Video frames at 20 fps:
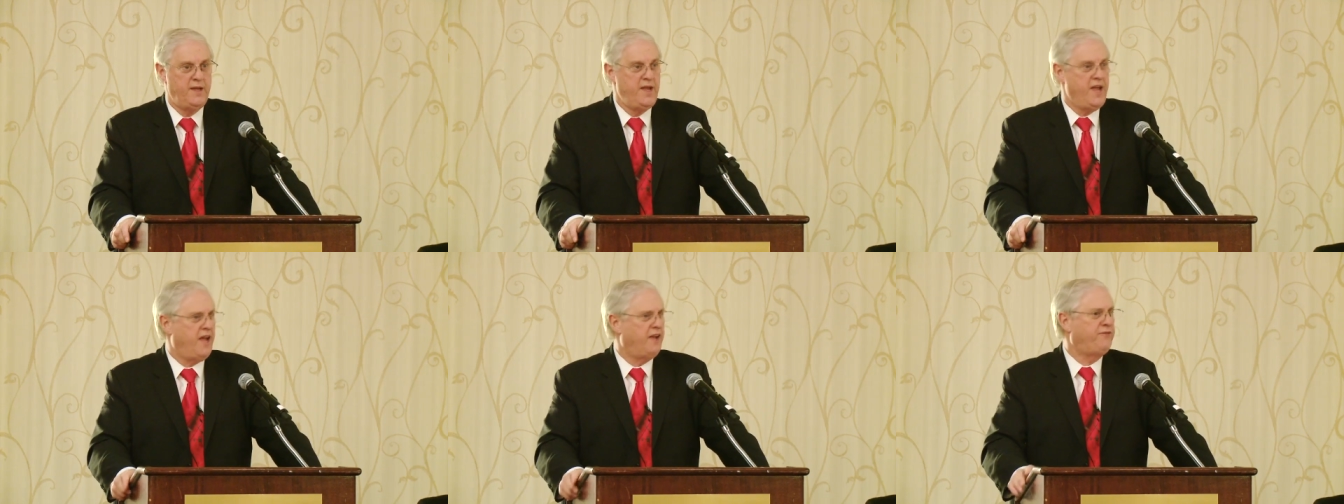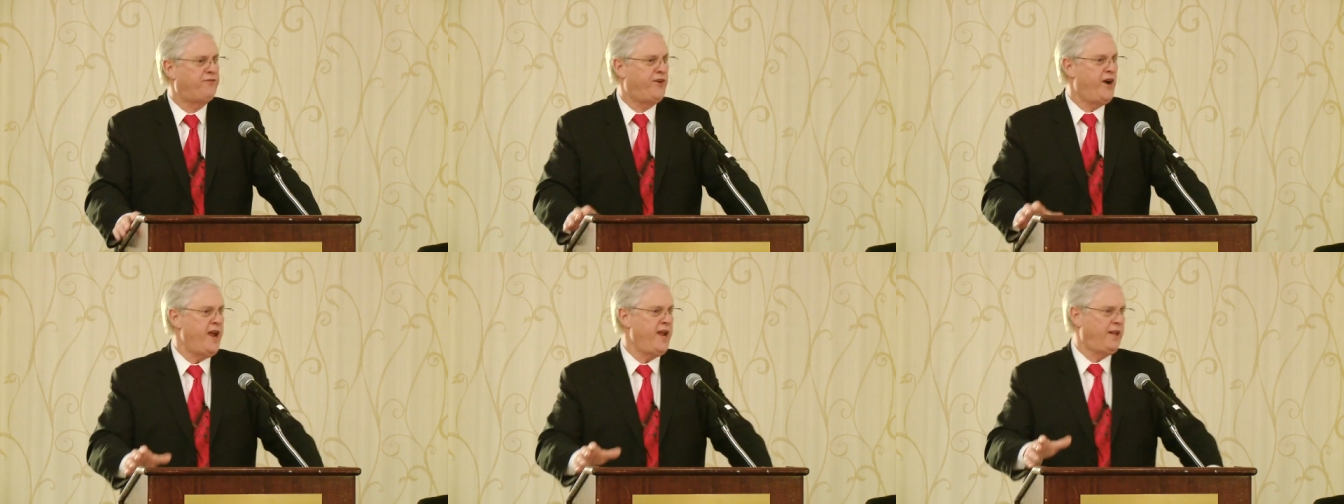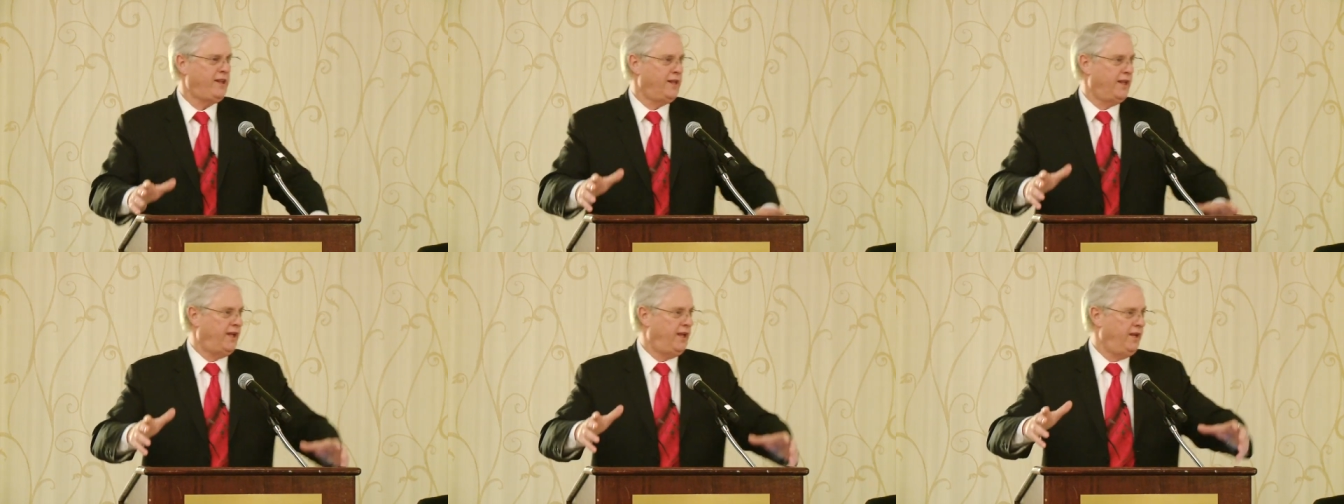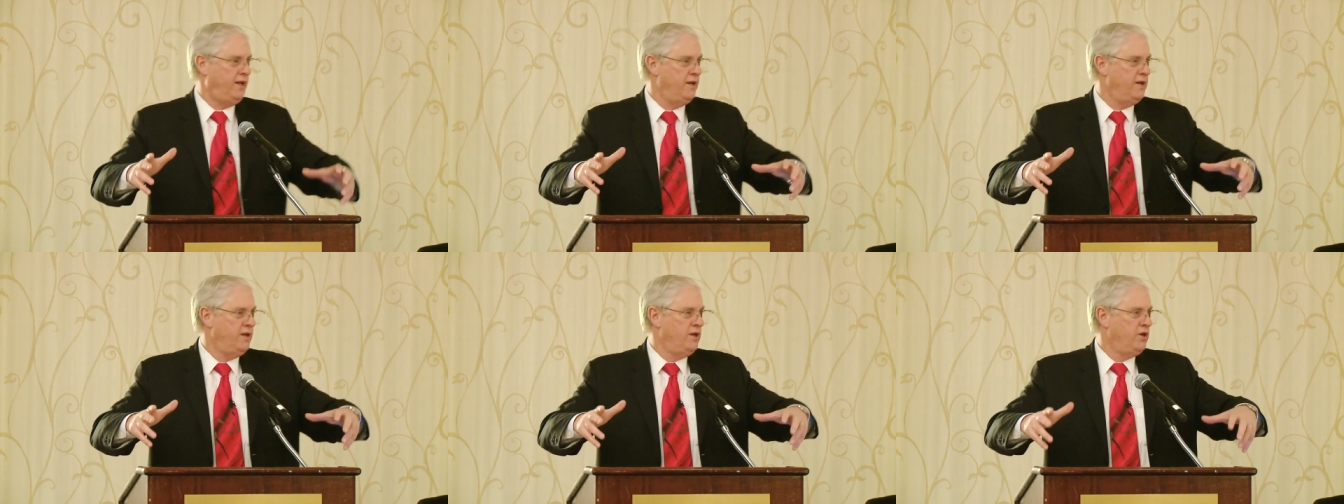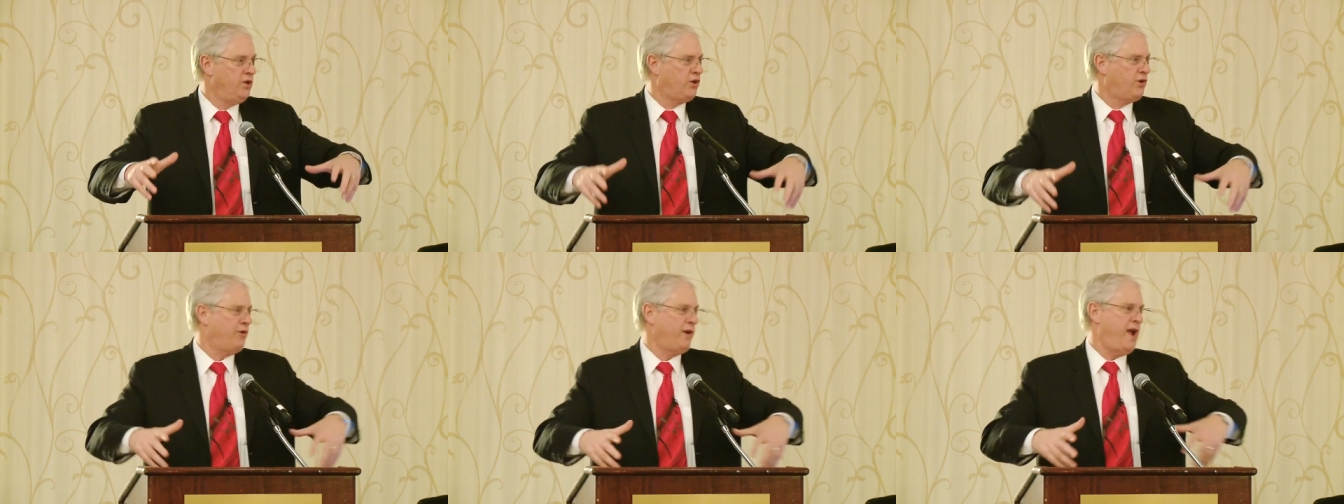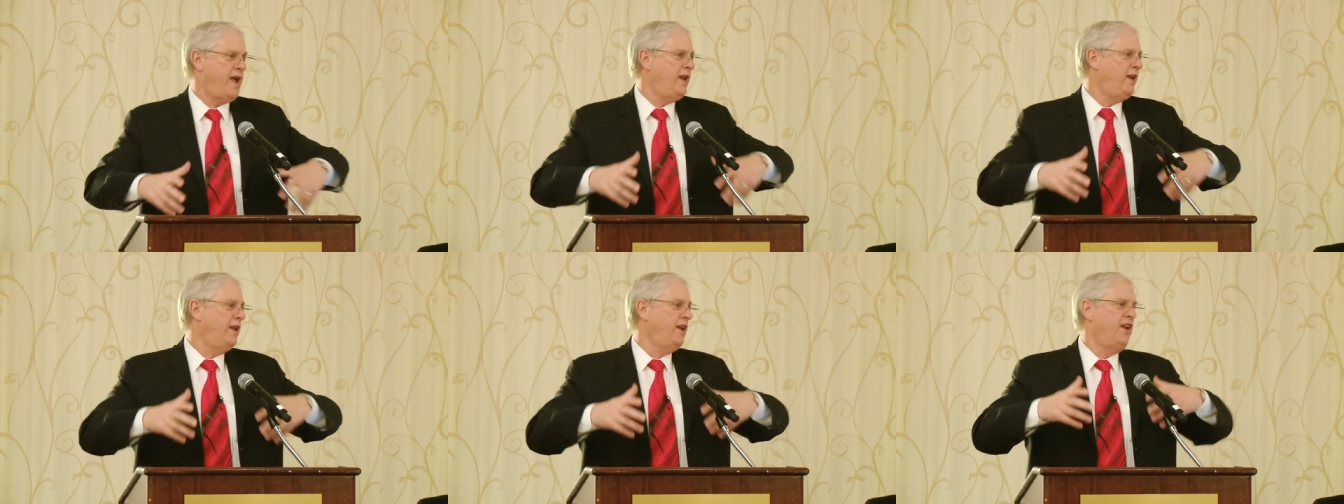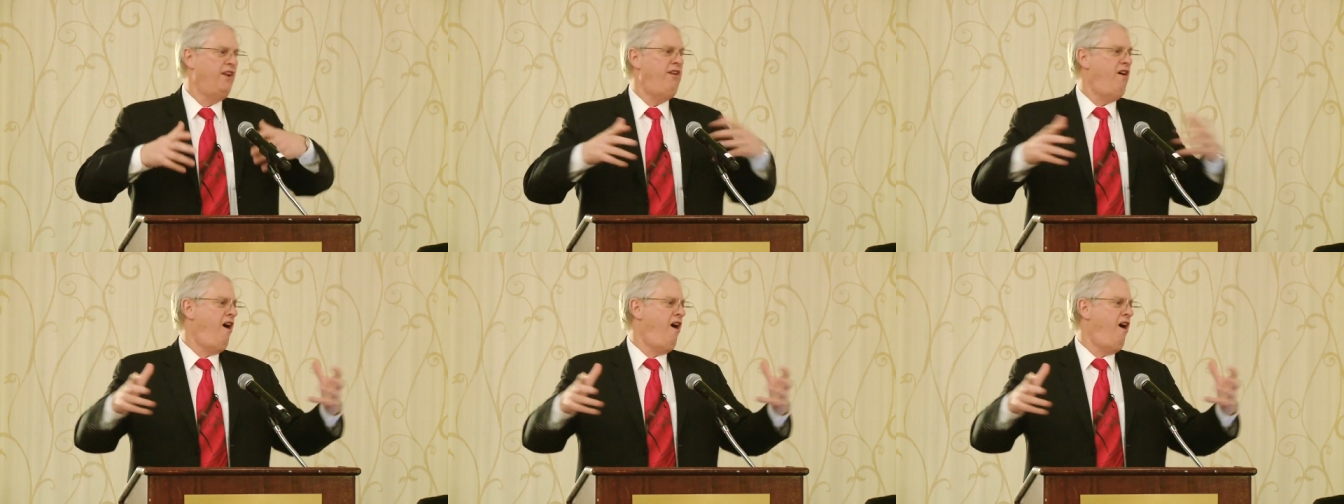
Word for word: And frankly, creating an